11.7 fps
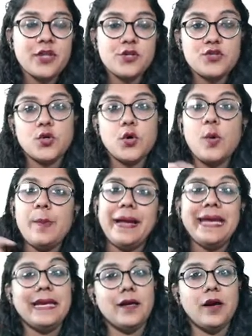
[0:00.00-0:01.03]
So
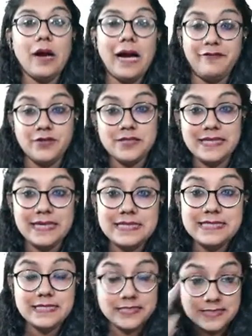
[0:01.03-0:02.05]
my after
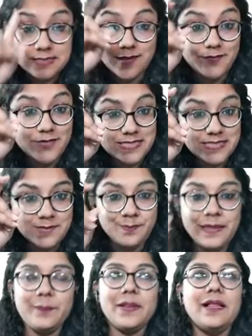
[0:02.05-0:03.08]
sales service
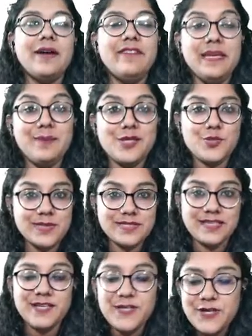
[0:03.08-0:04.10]
people are very much
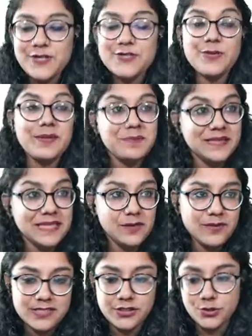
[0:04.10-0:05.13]
busy. So maybe they'll
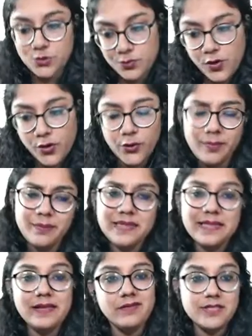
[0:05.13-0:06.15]
visit you tomorrow. Maybe
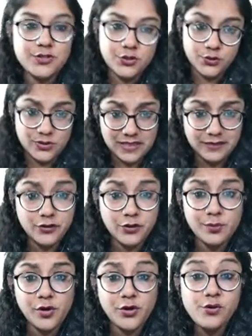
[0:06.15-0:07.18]
they'll visit you day after
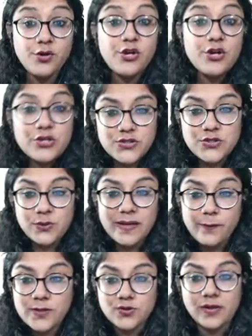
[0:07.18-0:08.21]
tomorrow. So I
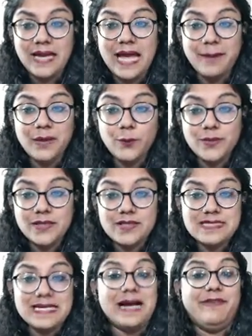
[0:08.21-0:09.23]
was not happy with this
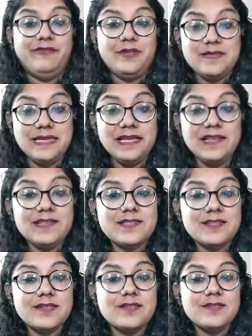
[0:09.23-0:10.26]
after sales
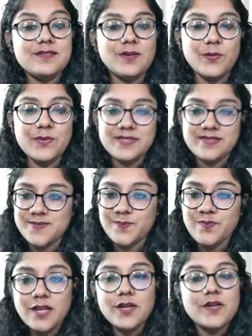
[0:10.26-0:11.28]
services.
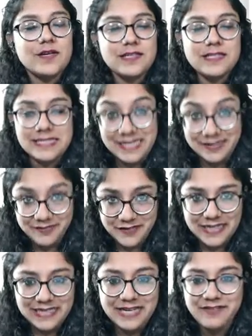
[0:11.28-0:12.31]
Definitely, if I'm
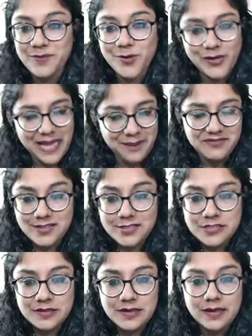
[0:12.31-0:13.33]
not happy with this,
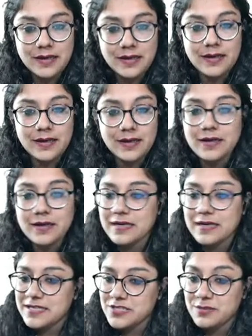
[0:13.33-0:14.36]
customer will
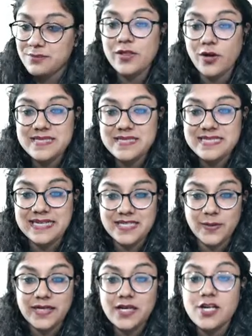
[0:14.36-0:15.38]
not be satisfied.
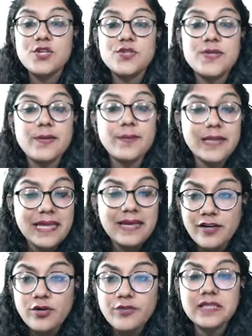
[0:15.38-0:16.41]
So even one of the
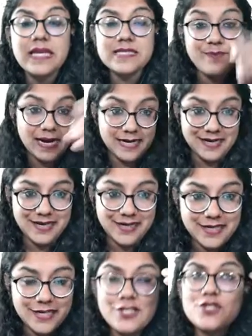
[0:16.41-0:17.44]
thing is bad,
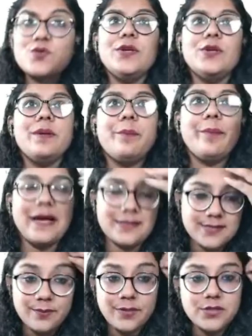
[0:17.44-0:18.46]
it is going to impact
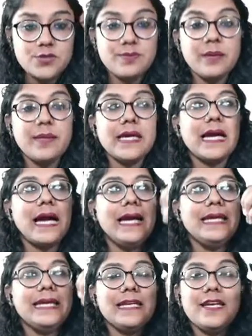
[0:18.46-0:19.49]
because maybe I
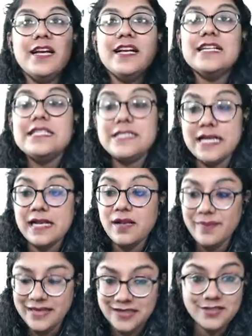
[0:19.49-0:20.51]
can tell
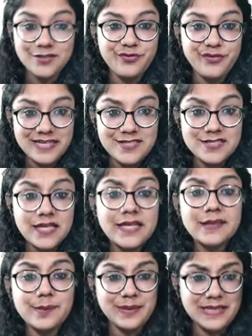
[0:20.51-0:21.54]
my other friends,
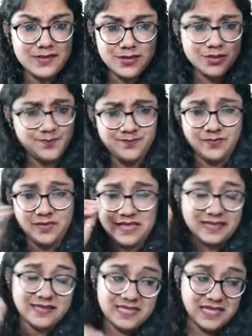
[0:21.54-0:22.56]
okay, please,
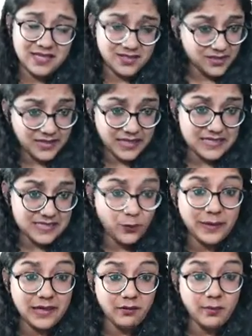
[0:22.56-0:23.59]
like, see, things are
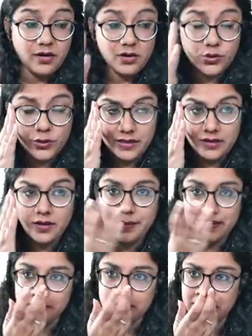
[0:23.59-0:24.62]
very good here,
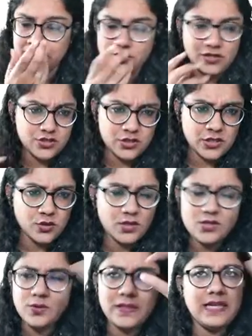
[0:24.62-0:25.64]
but the installation and
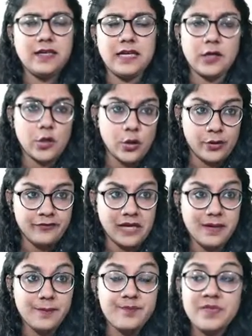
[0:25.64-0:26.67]
also they take a lot of
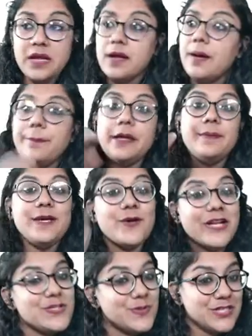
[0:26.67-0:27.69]
time. Maybe you
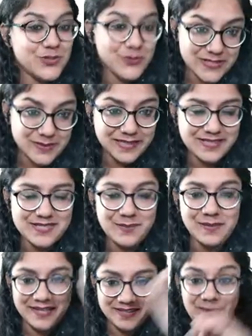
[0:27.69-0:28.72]
can switch to some other
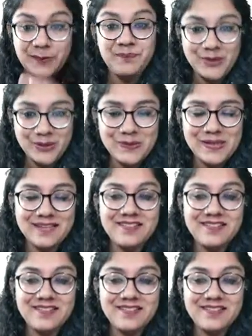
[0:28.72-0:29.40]
supplier. Cool.